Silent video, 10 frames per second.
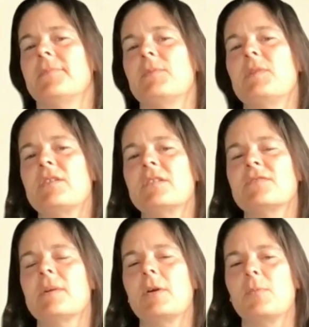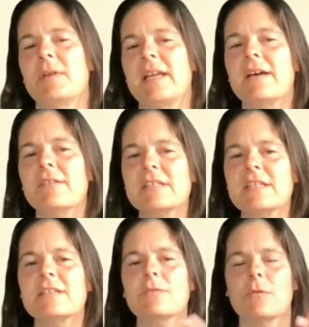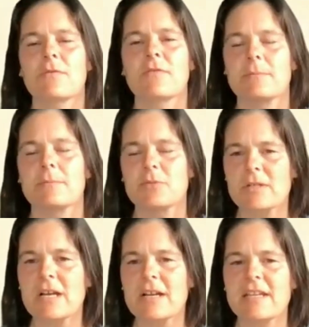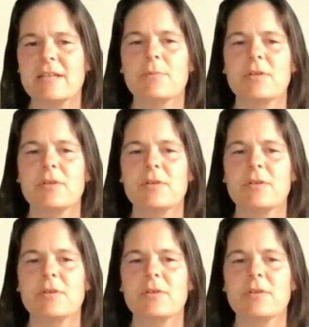whether it's from open houses or from door knocking,